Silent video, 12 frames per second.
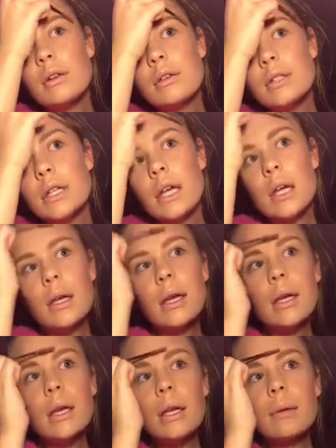
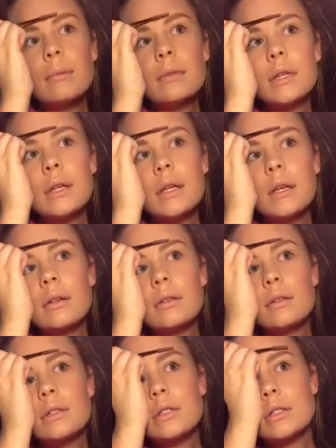same thing,
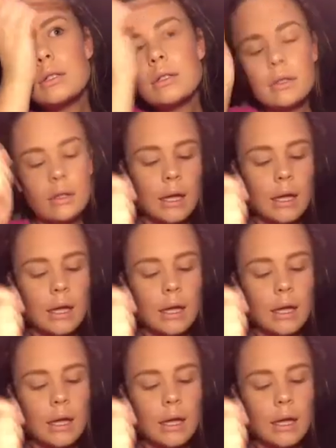just